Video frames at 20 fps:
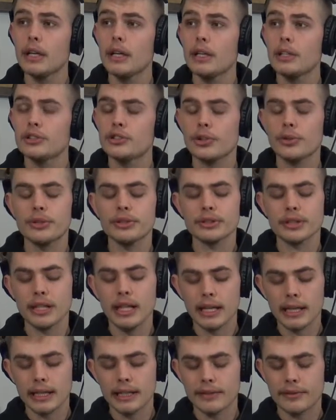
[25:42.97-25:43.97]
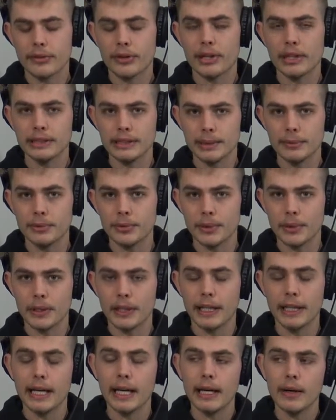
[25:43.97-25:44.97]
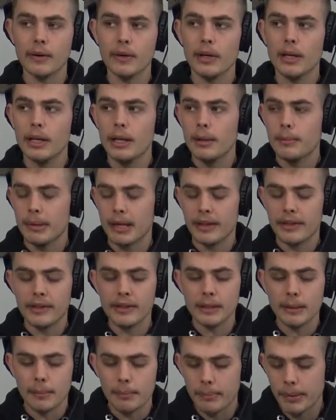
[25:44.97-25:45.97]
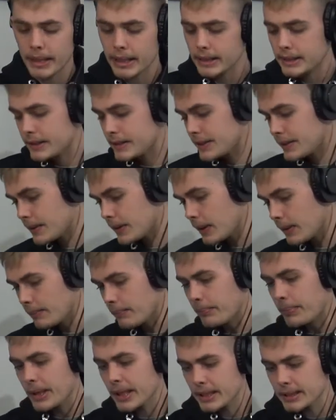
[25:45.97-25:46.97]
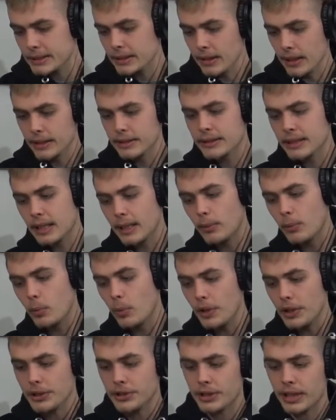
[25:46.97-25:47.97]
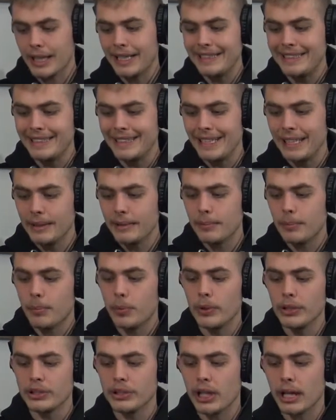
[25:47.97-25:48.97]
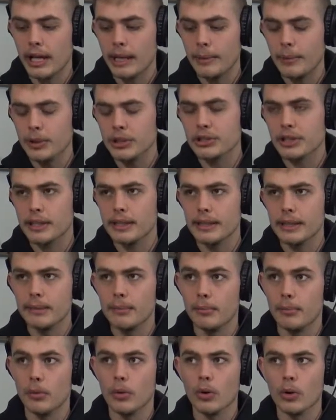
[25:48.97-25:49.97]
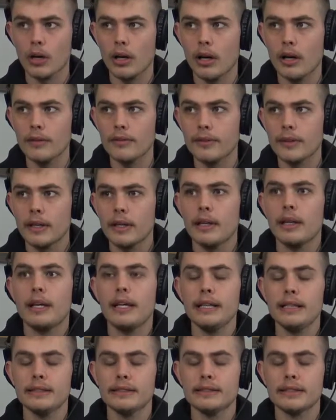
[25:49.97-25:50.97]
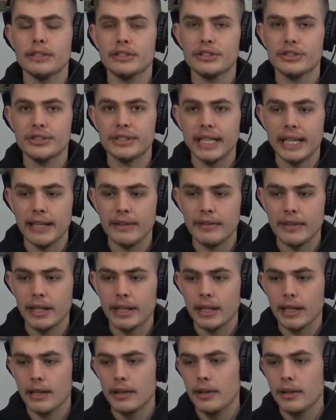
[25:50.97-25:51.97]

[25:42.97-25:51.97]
So there's a lot of different things I'm doing right now, but I think the biggest lesson I wish I did, which I wish I did more of, is saving